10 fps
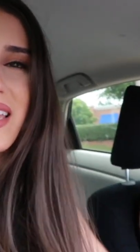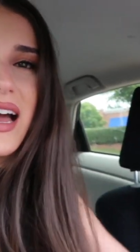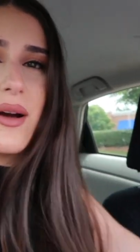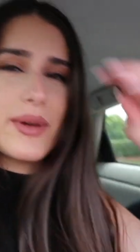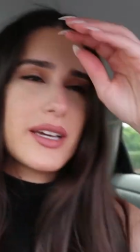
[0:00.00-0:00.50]

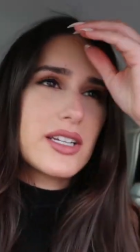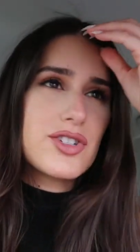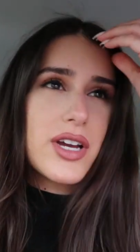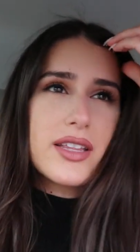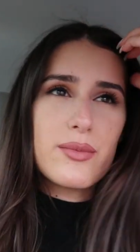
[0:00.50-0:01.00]
Yeah, we couldn't
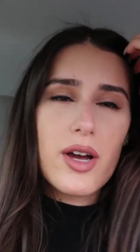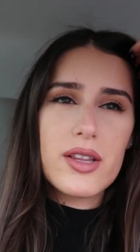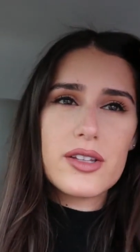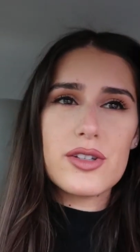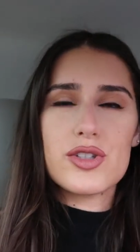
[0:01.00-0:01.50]
try them
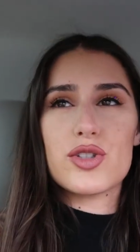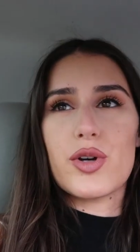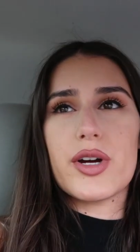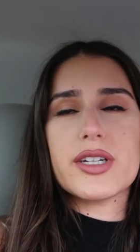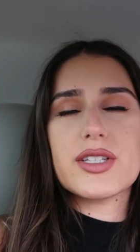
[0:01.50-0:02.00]
on in the
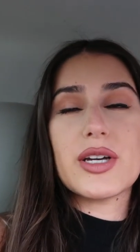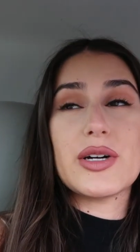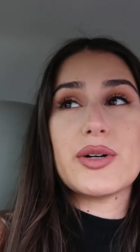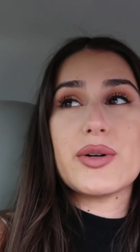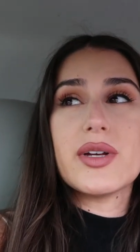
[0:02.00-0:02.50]
store,
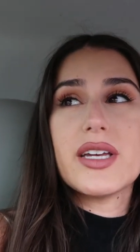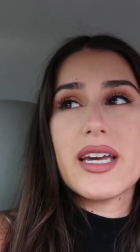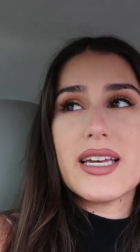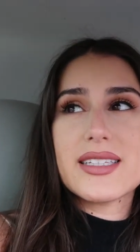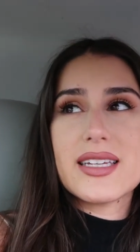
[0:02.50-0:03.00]
so
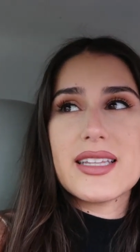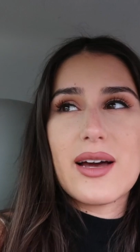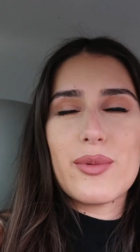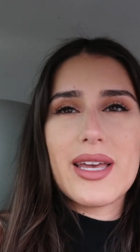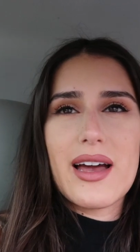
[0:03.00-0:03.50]
it's good
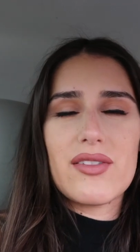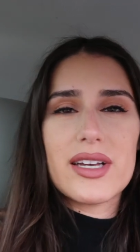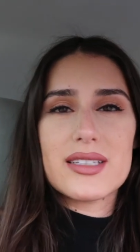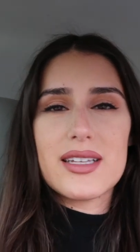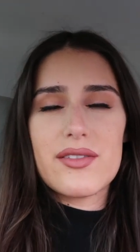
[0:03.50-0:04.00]
that we have
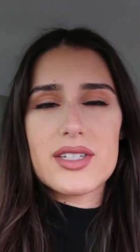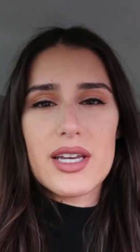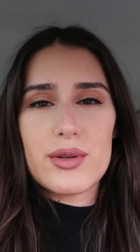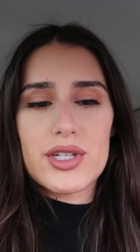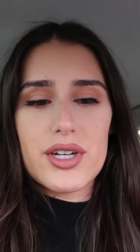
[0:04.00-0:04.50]
like a
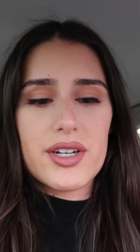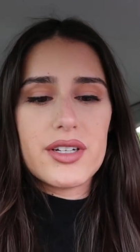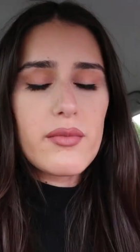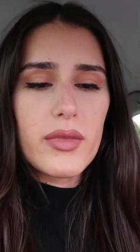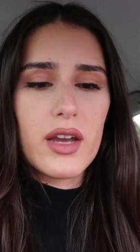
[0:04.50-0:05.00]
7-day
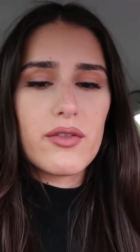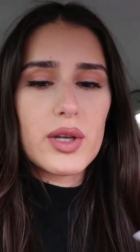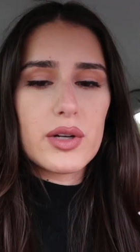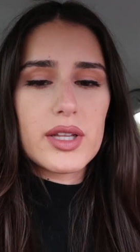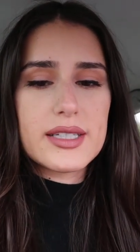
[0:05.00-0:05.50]
return. If
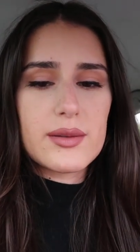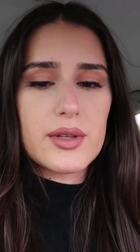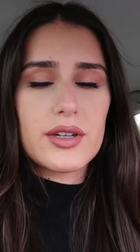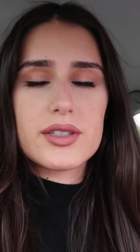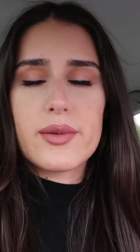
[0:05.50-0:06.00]
we don't like
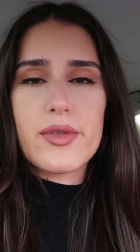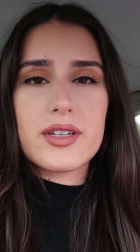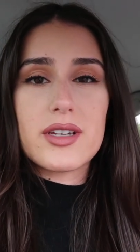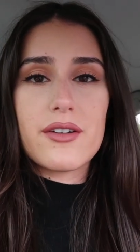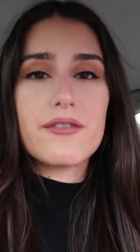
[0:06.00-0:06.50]
something or
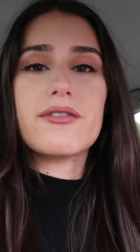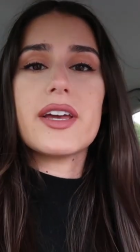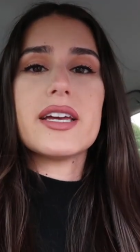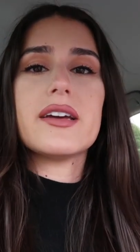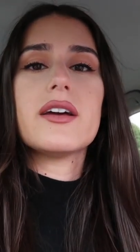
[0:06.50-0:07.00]
something didn't
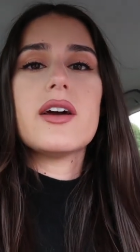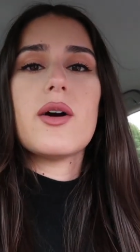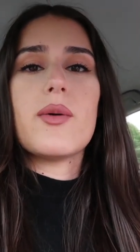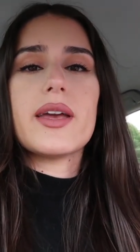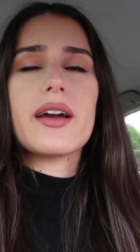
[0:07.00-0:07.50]
fit,
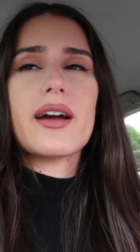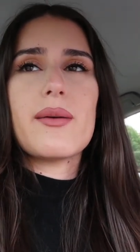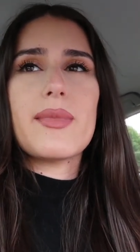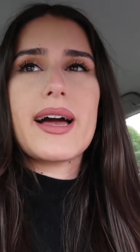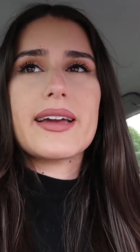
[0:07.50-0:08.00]
we could
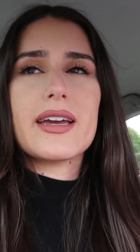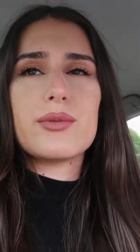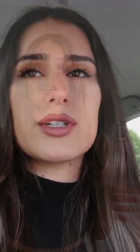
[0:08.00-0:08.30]
come back and